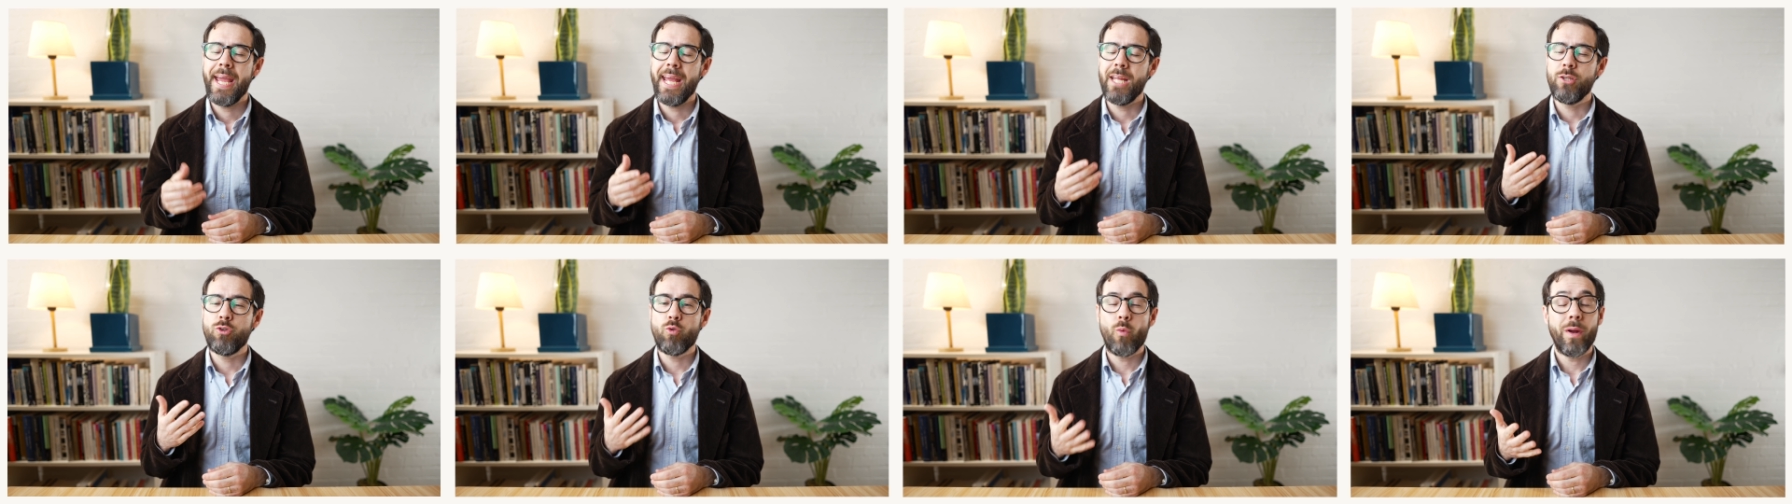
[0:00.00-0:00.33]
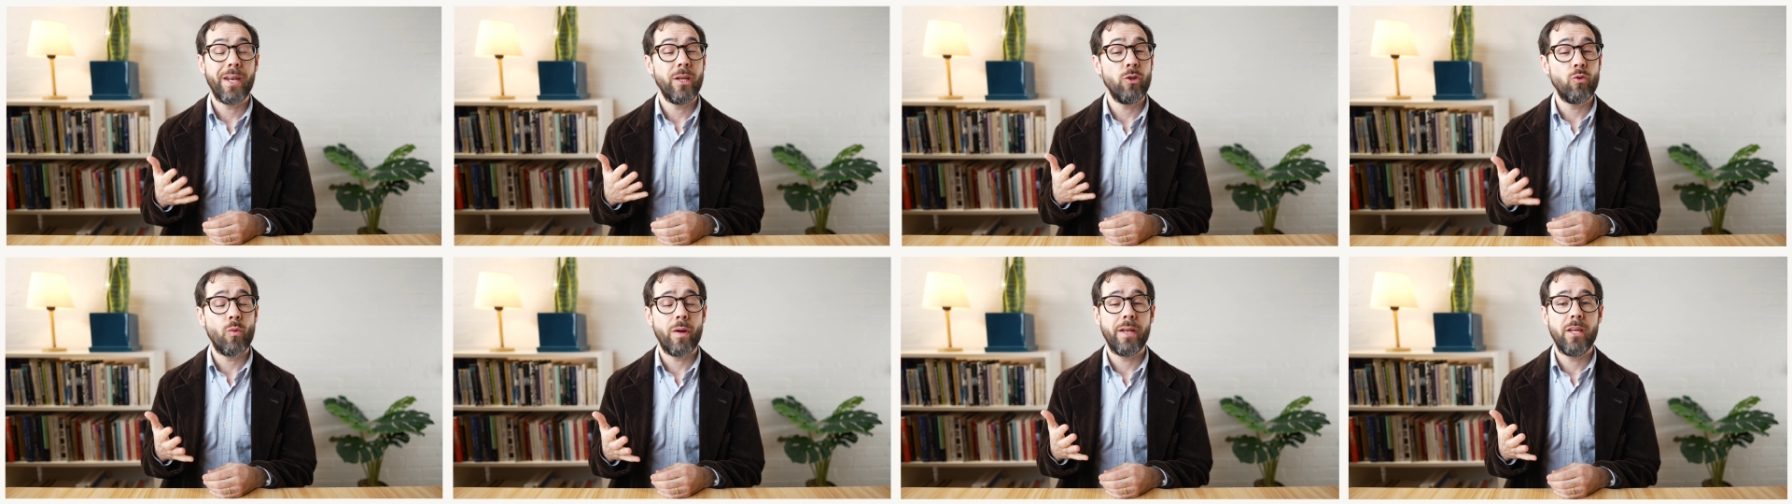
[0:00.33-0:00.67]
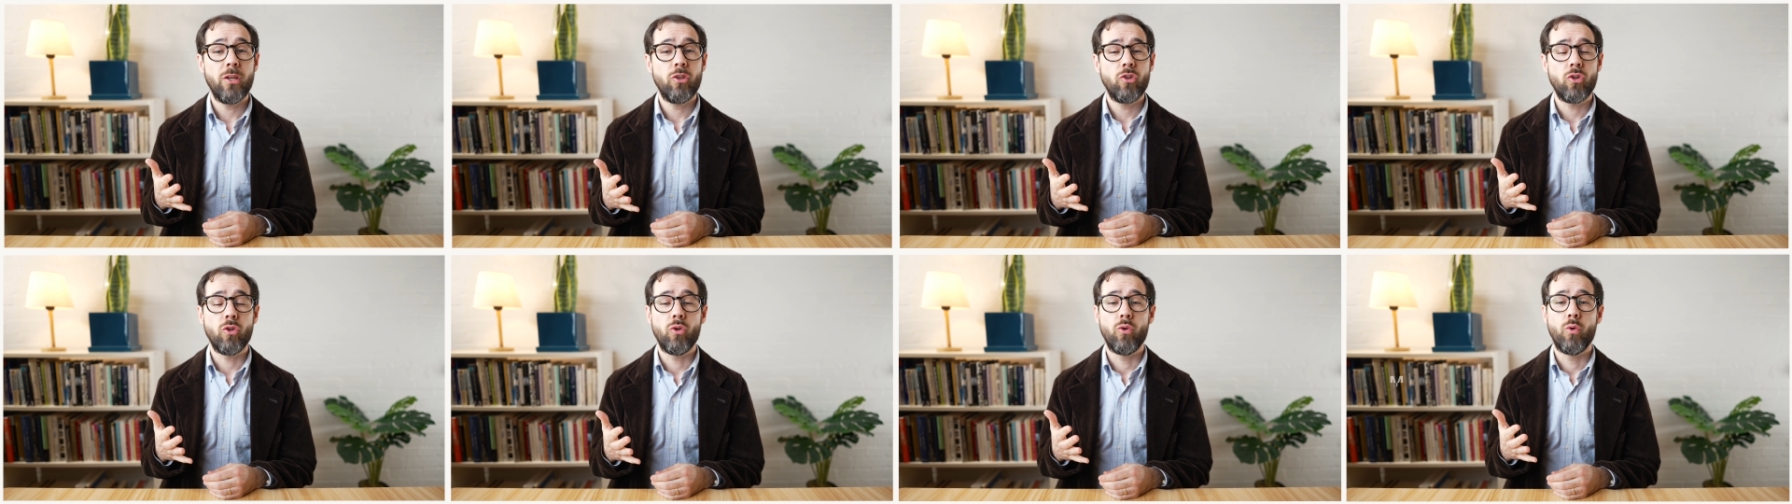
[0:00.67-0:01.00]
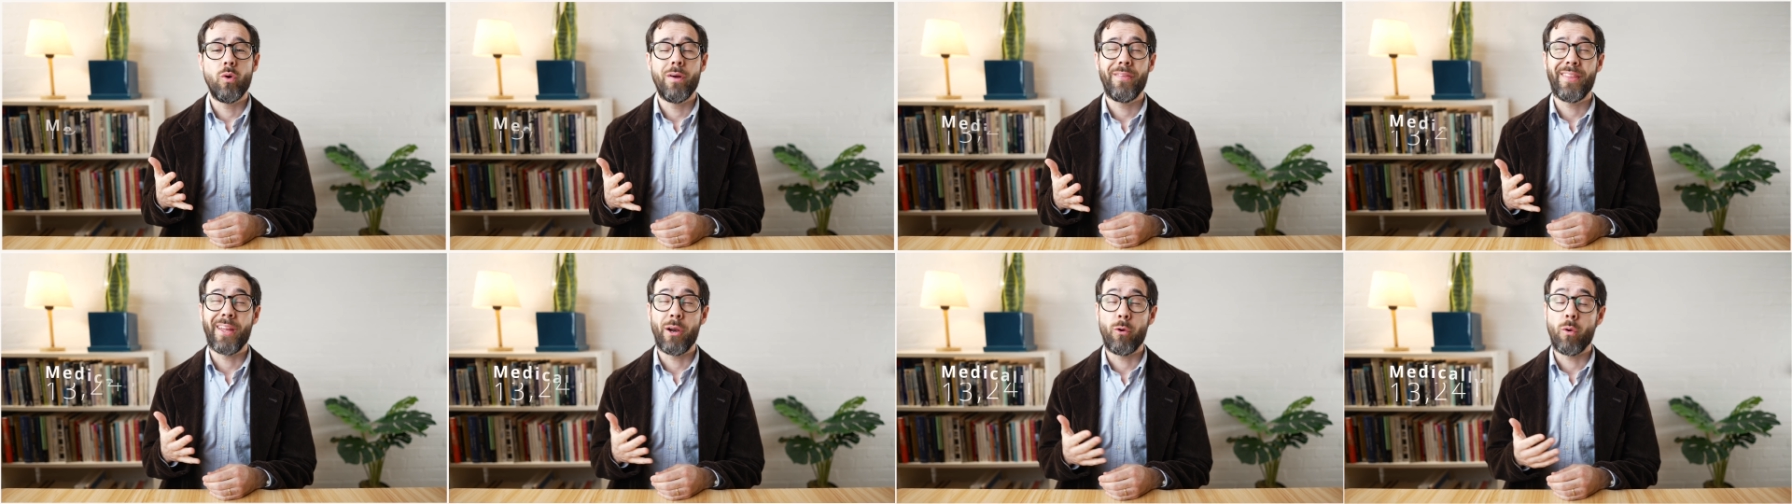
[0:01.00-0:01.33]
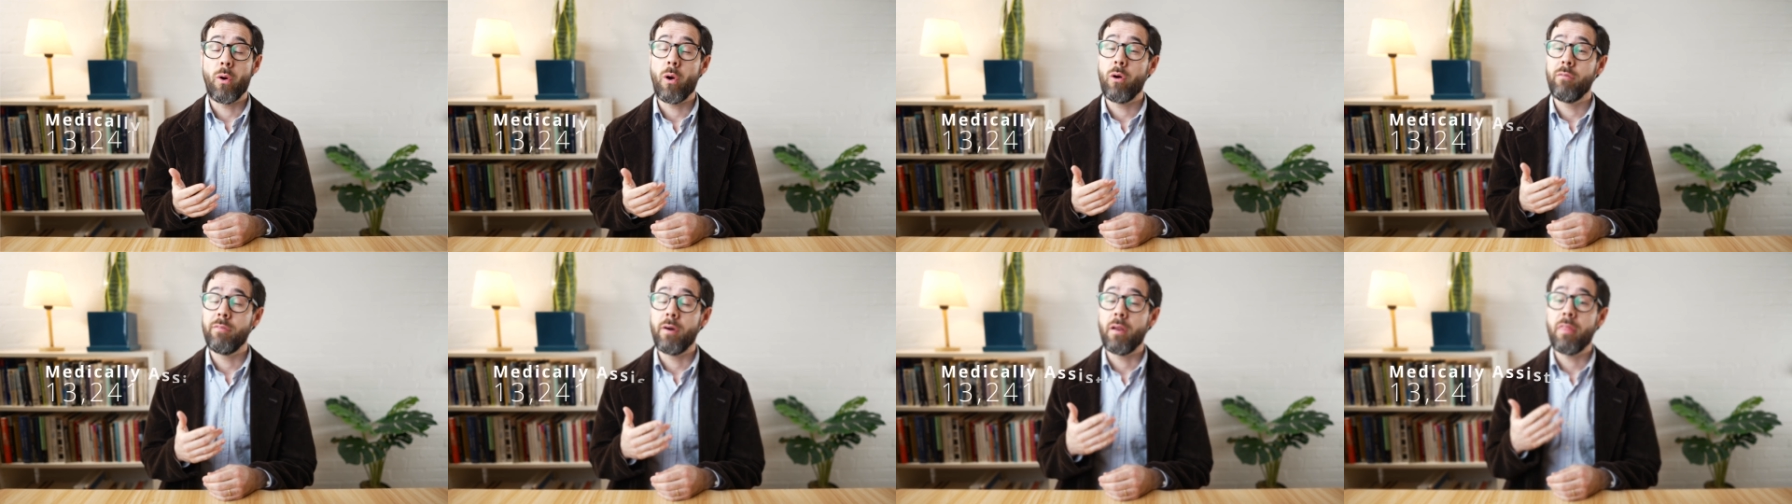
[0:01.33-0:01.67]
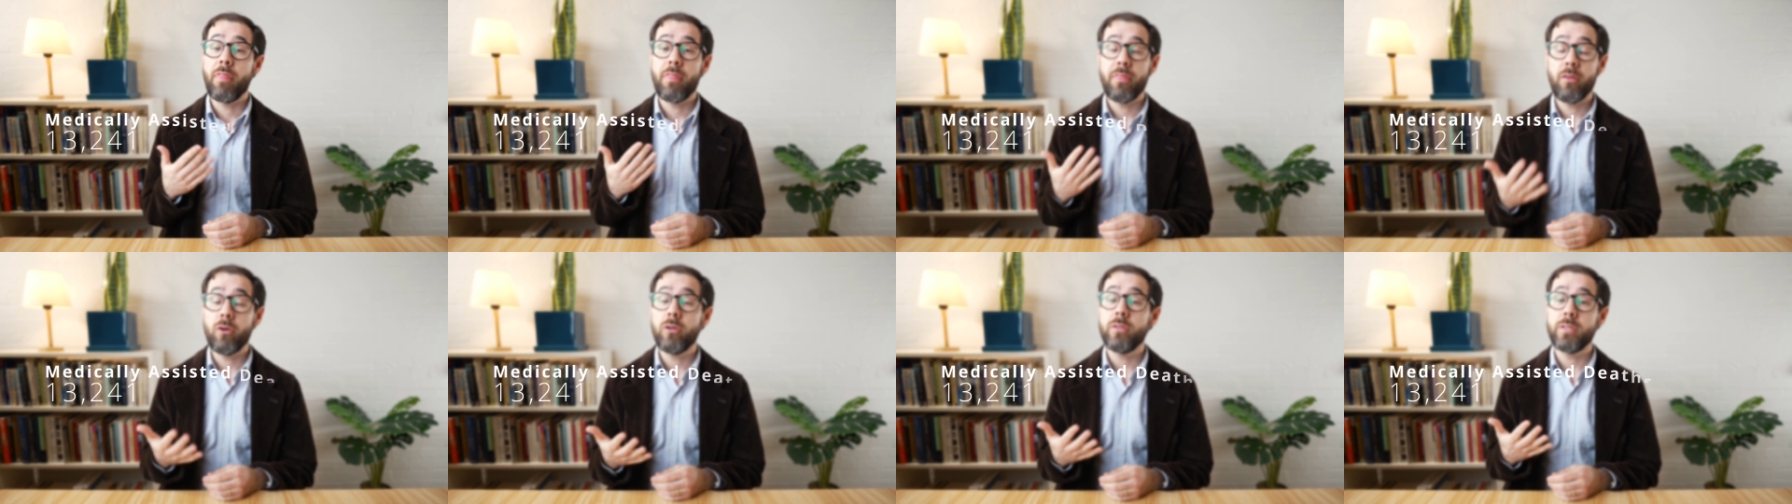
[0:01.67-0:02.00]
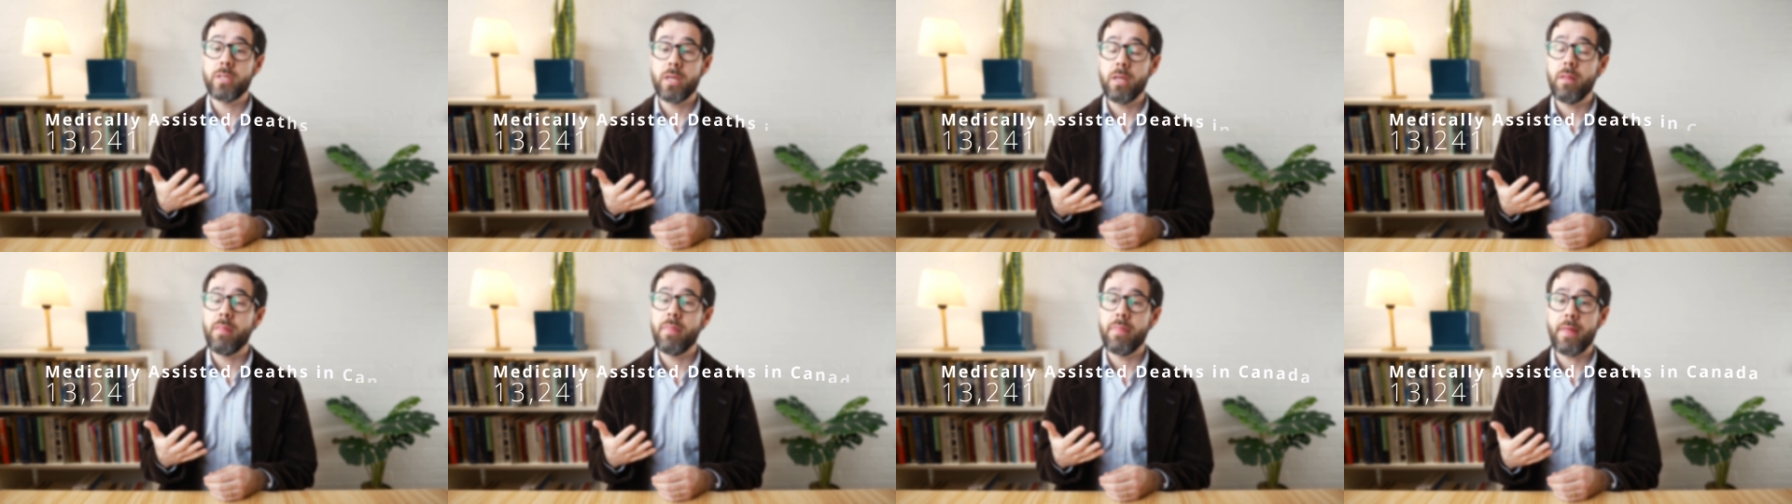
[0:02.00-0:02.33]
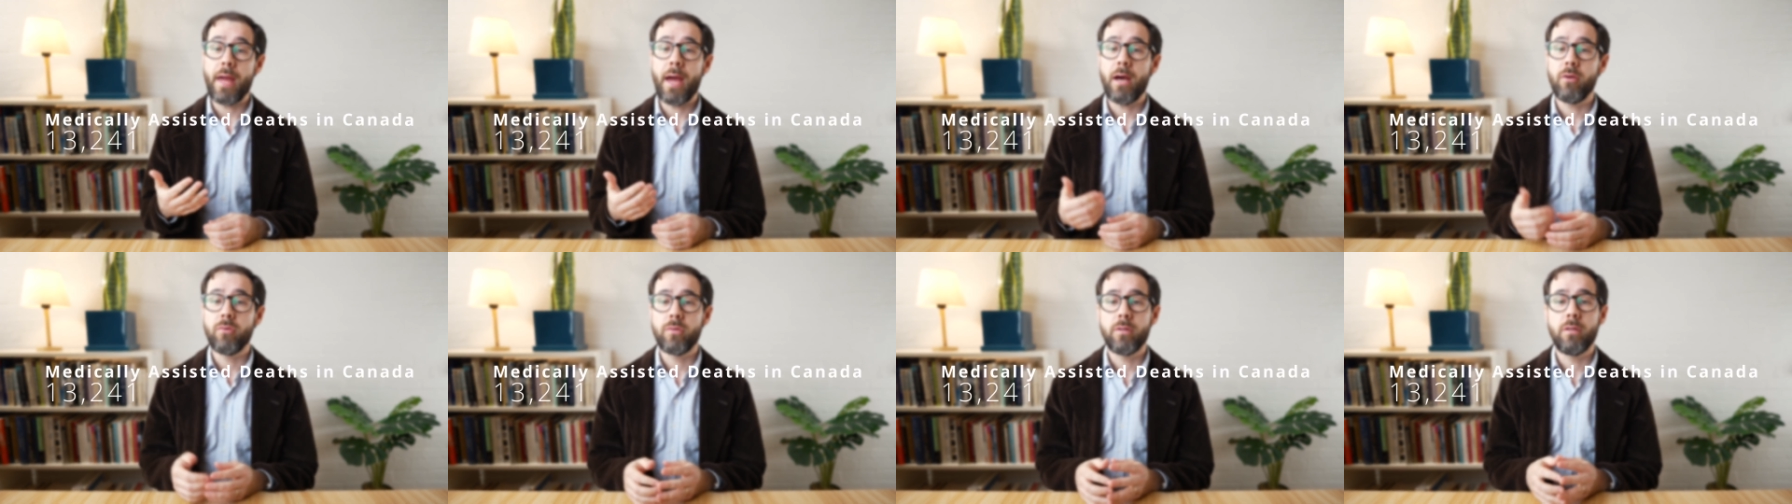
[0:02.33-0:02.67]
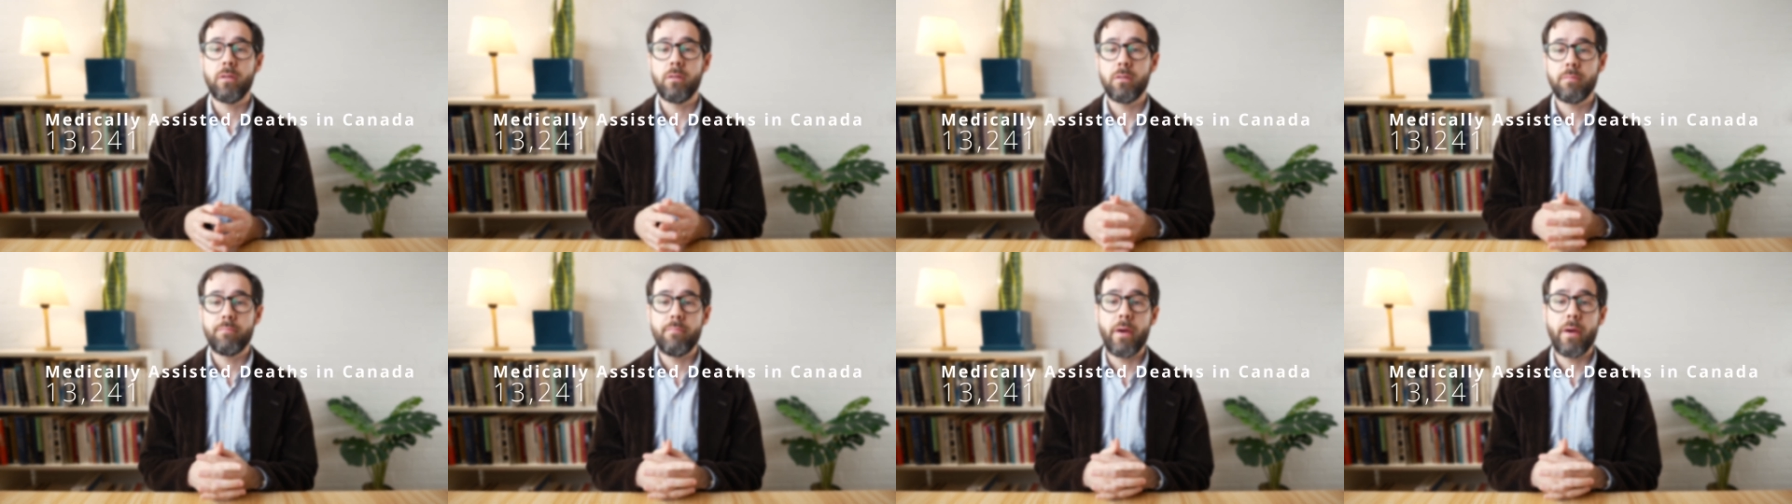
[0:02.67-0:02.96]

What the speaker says: In 2022, there were over 13,000